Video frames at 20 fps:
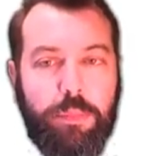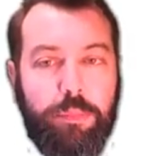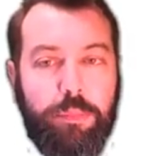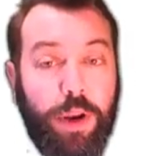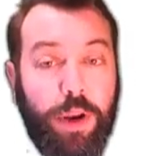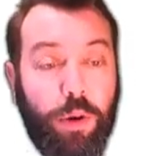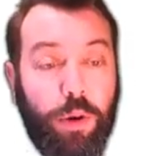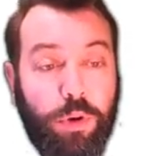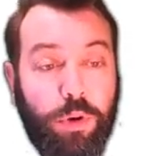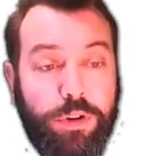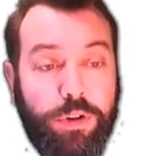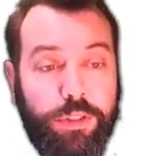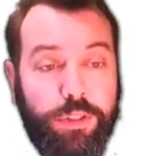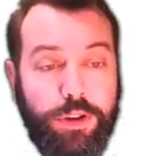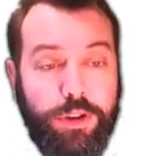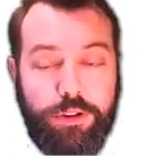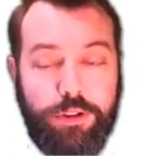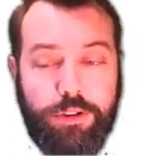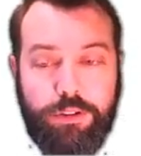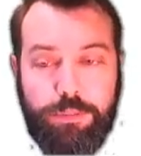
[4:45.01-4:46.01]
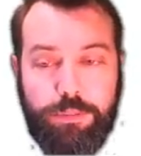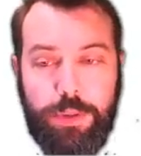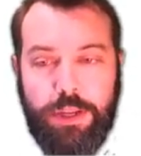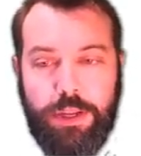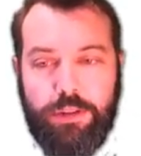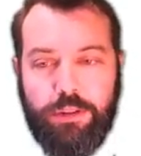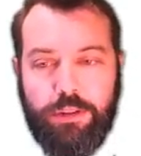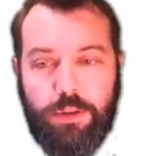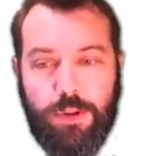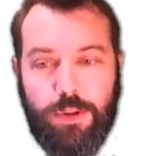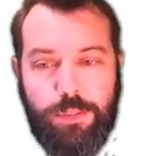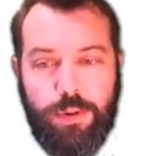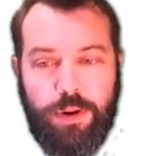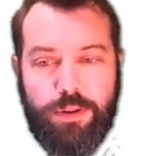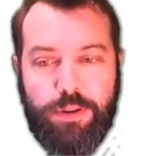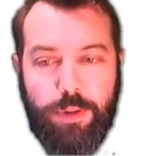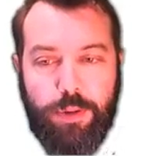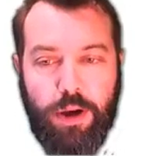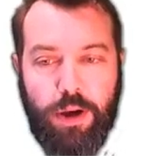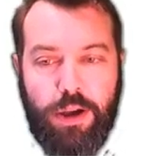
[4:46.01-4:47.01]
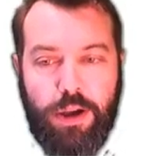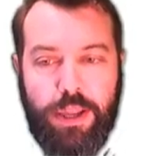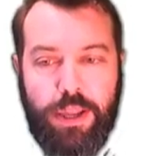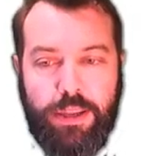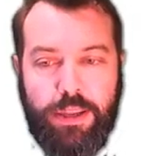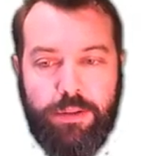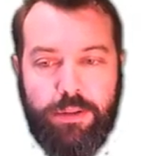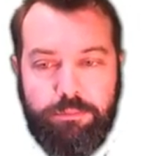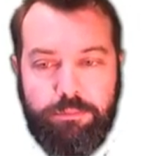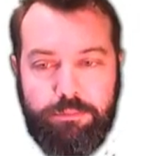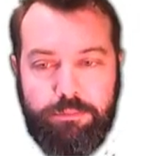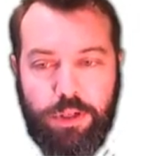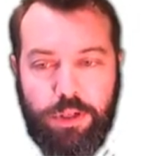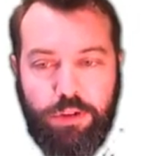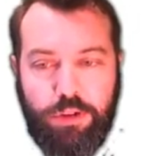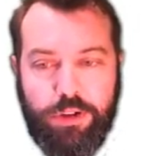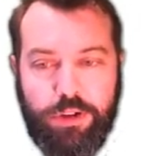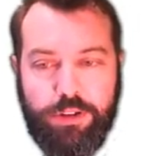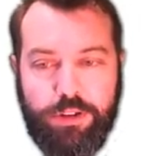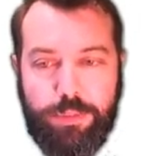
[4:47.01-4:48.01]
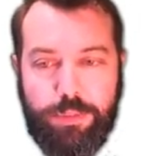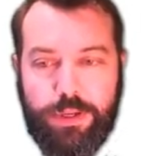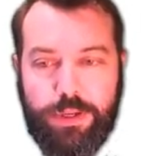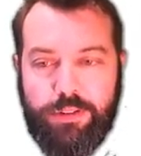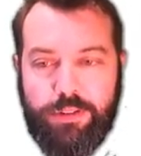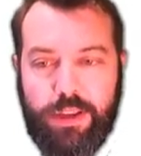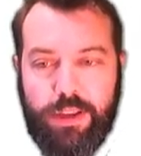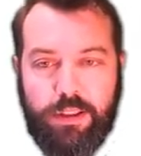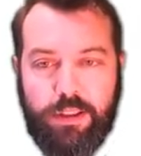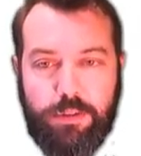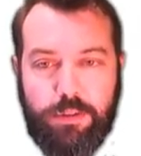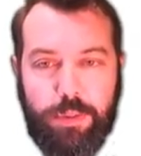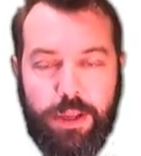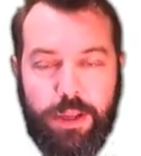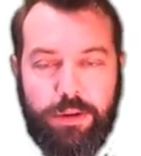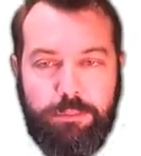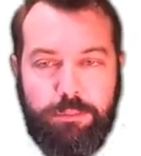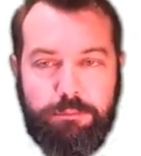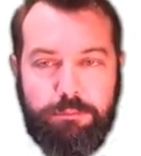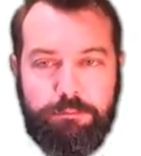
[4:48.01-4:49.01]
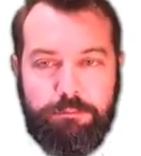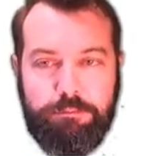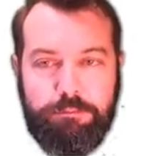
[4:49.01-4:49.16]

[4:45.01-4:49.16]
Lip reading: But I want to the nearest minute, so I press my degrees, minutes, seconds button.